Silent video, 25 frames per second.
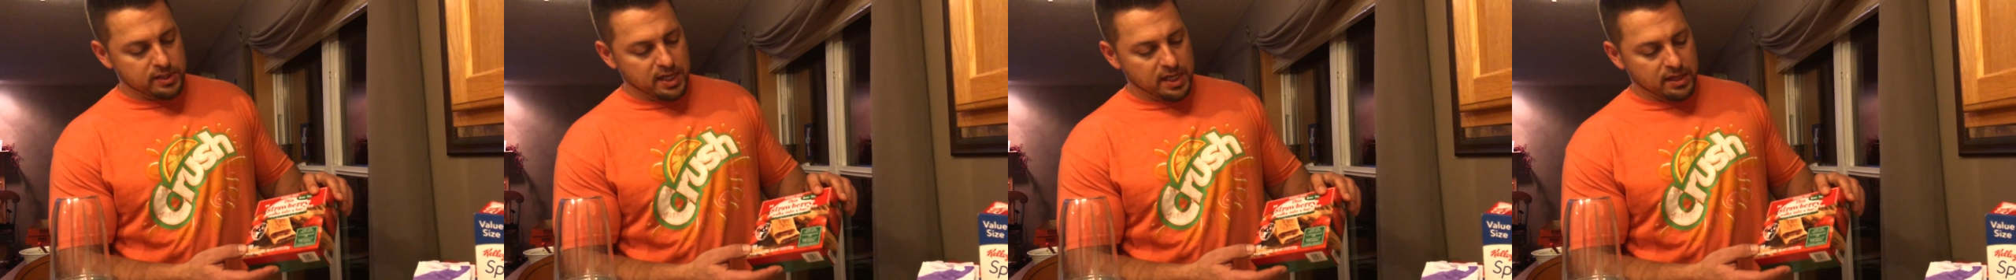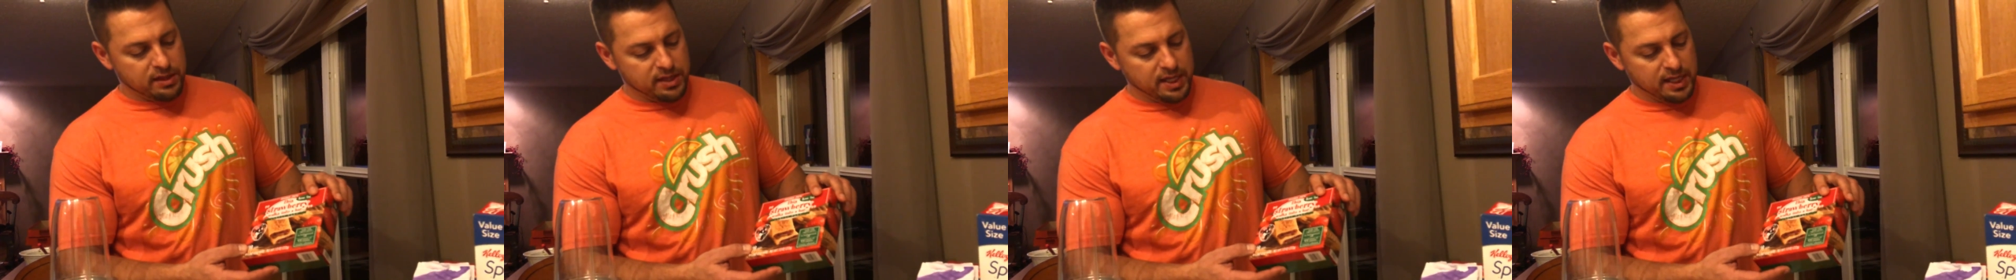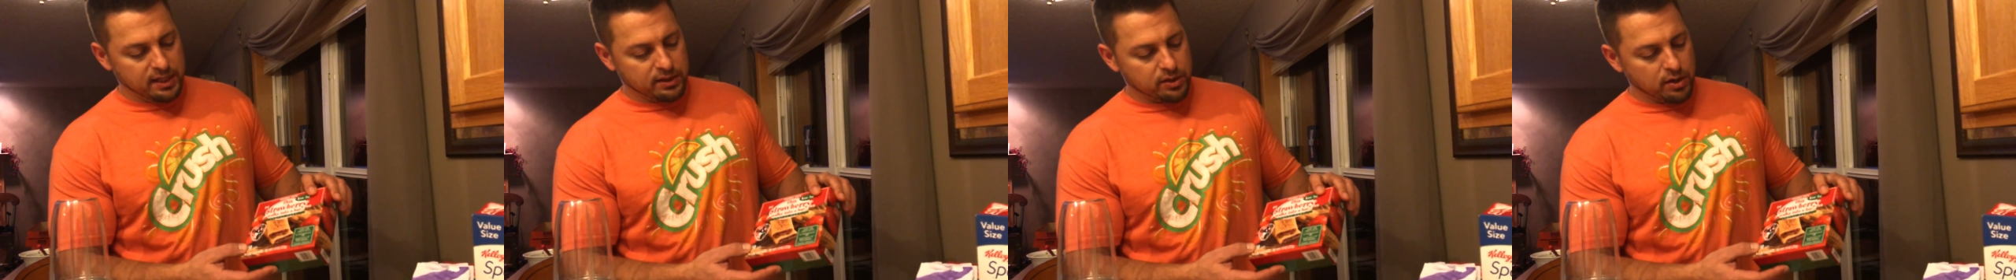They
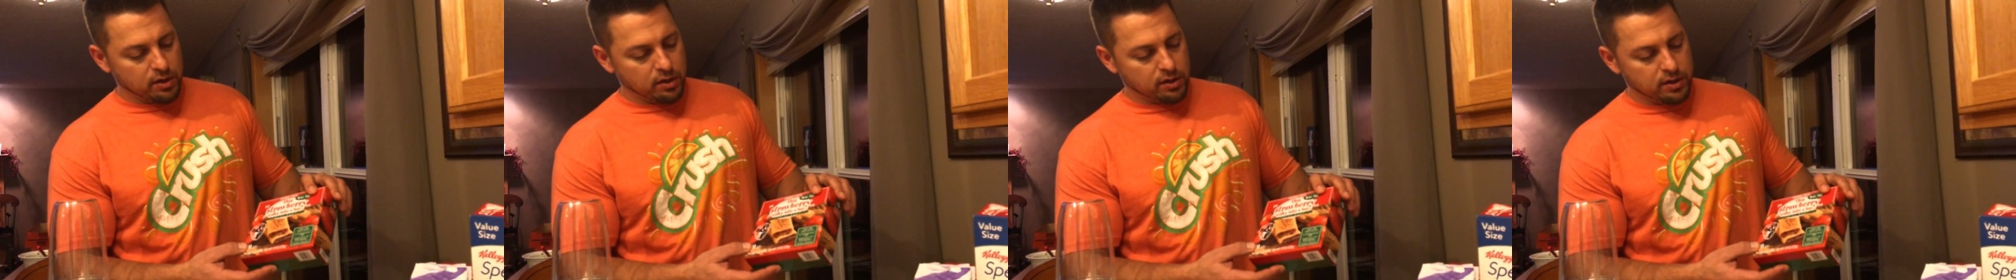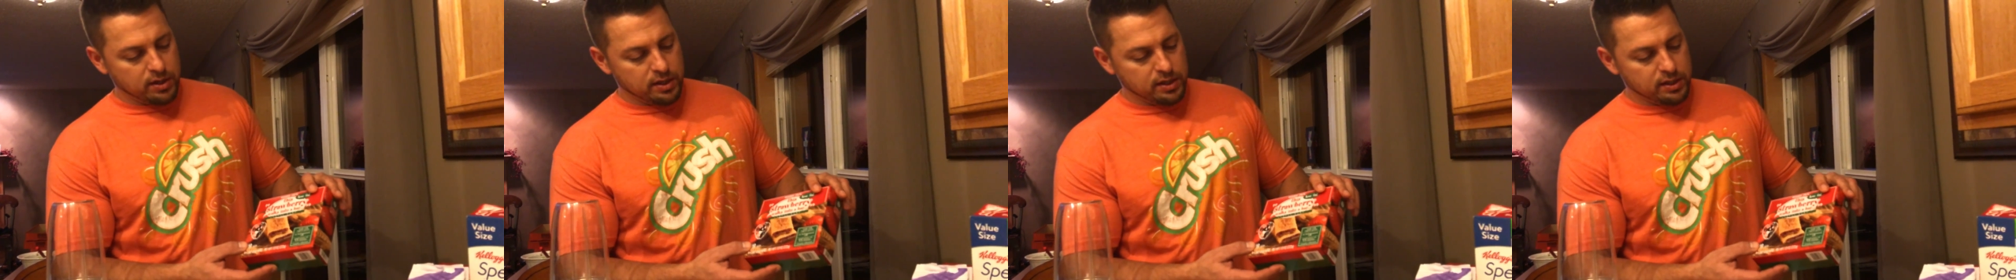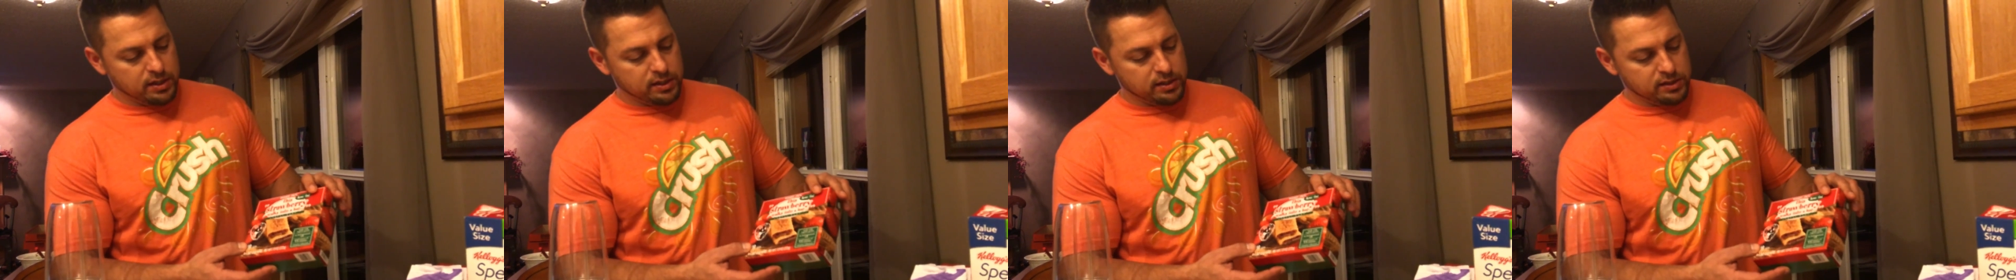think they're
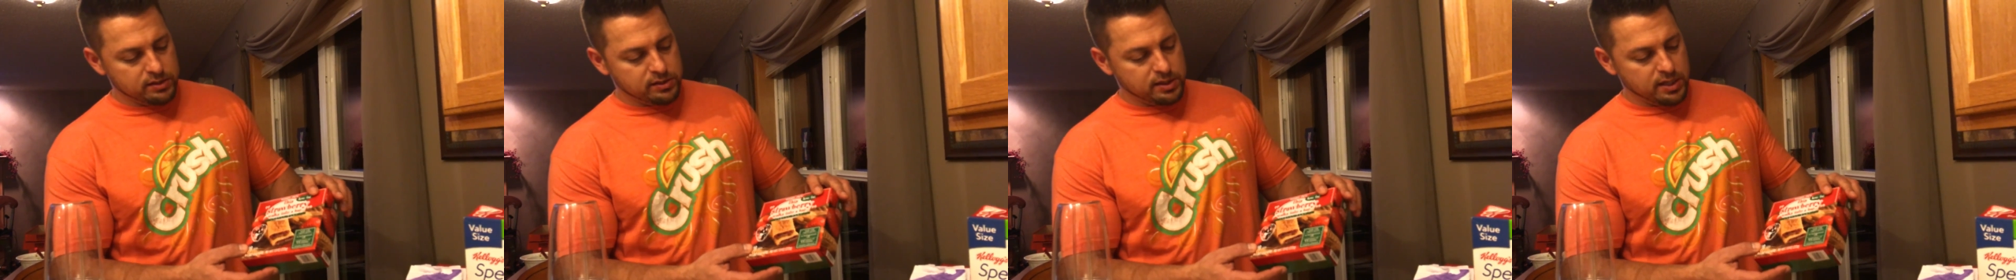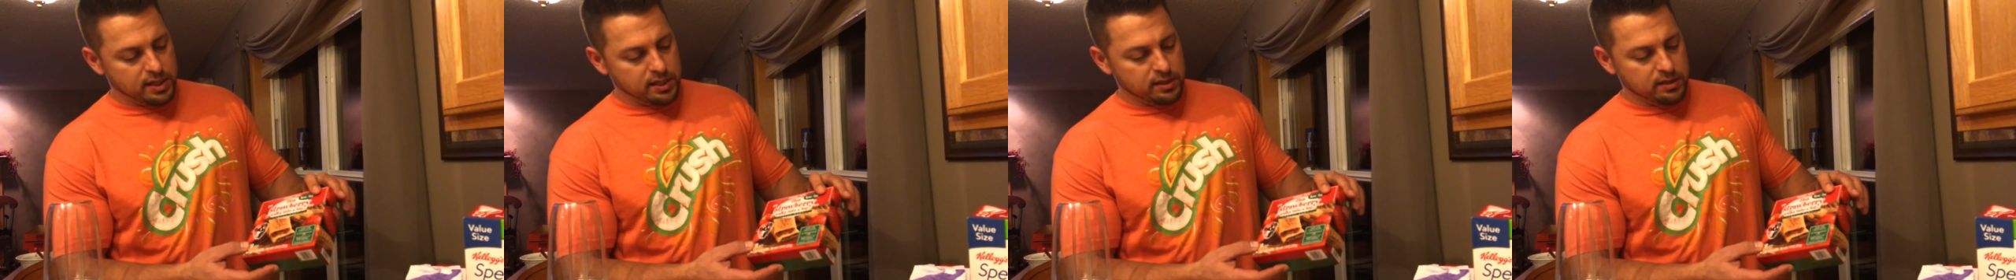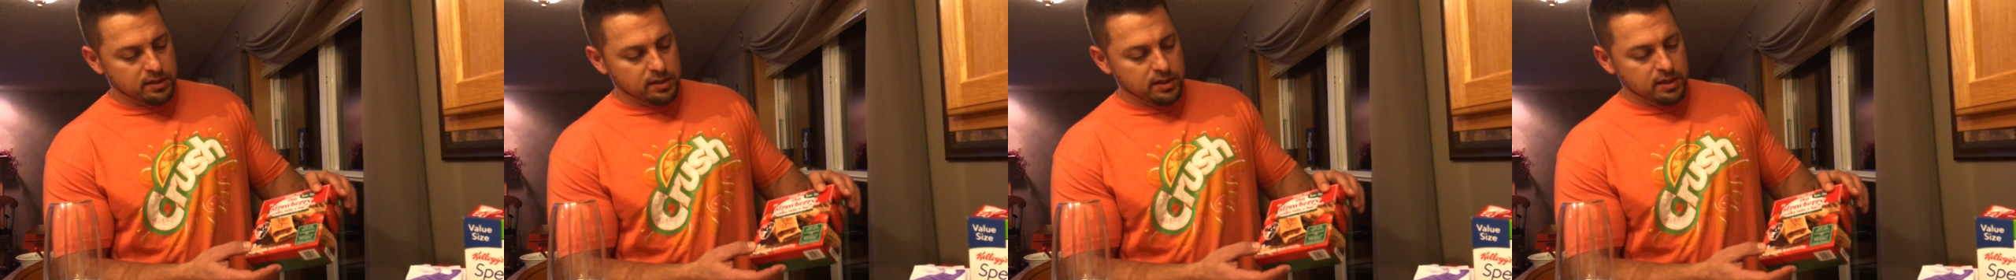good because
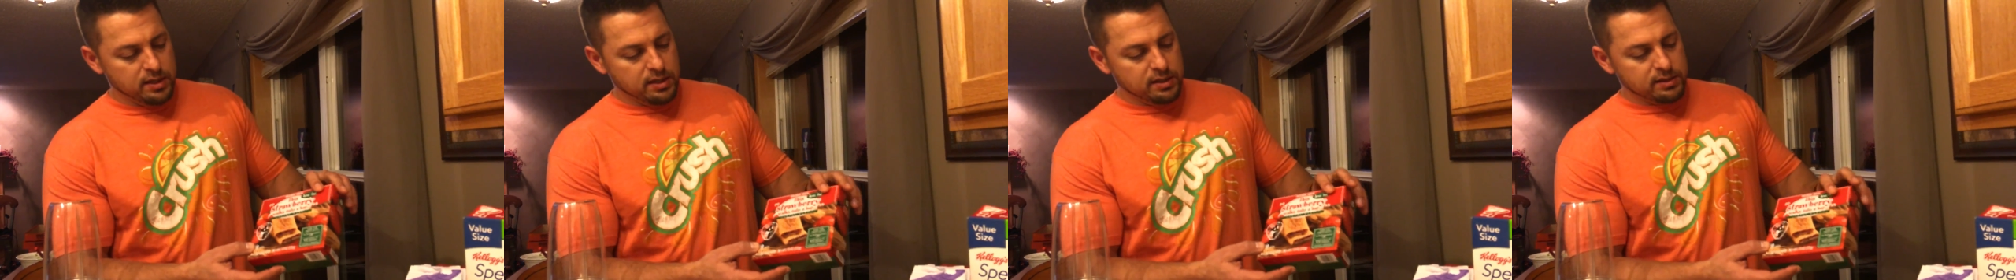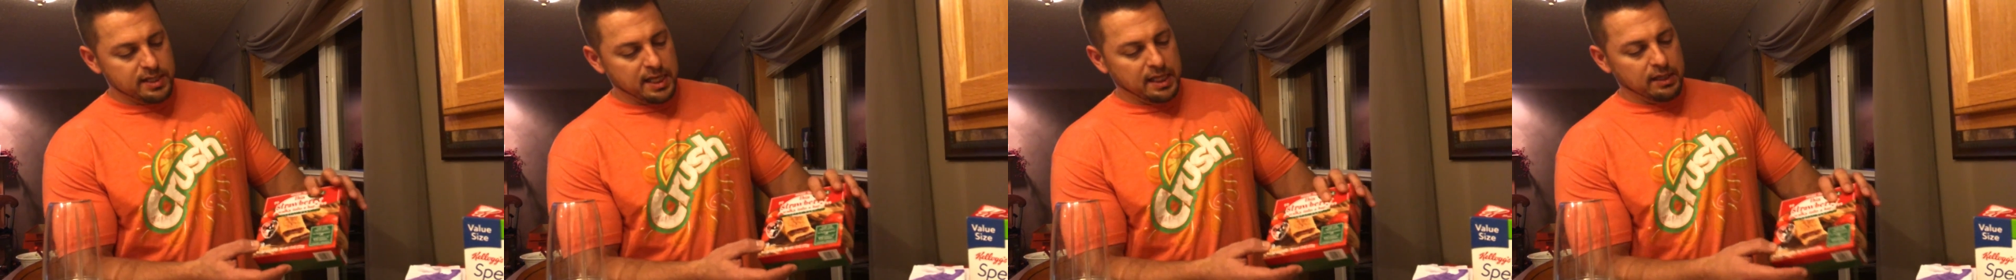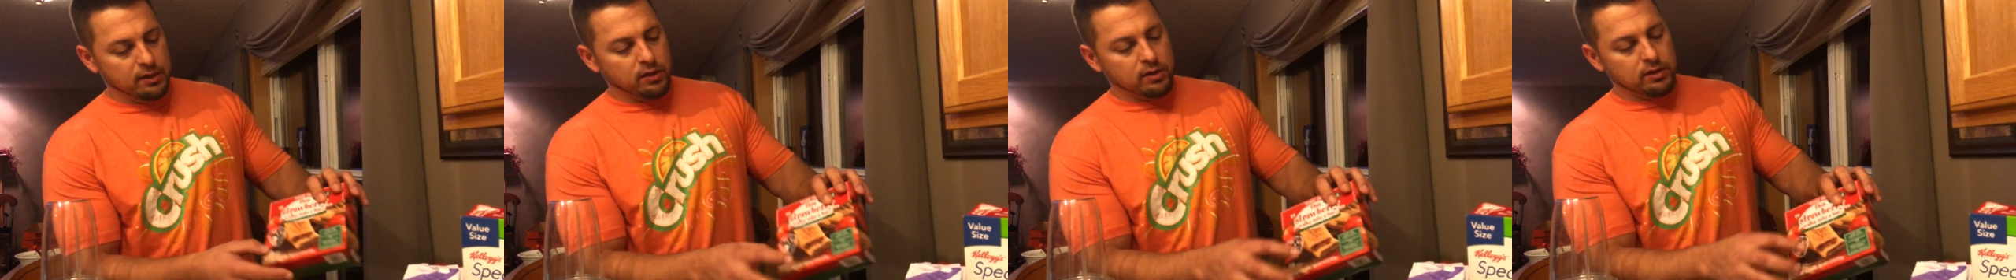they
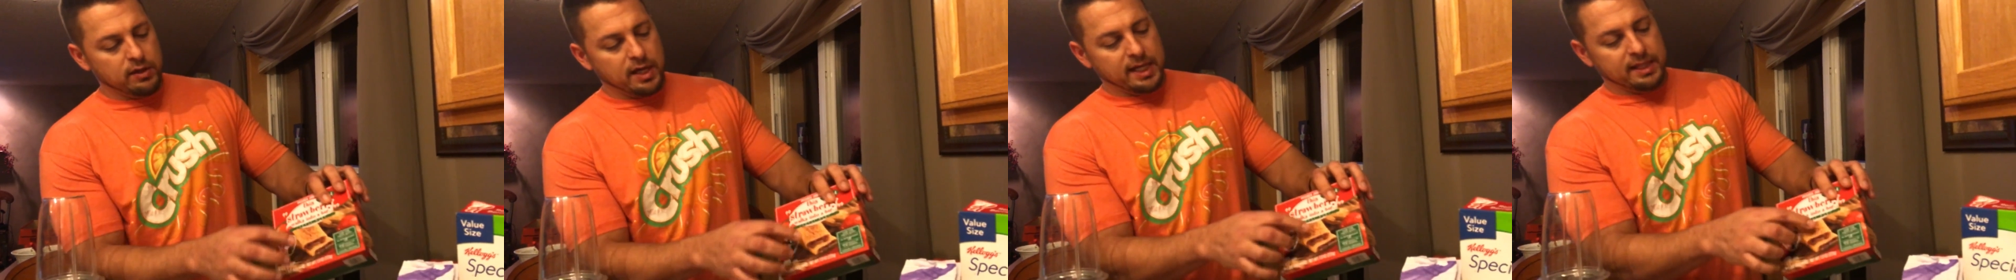look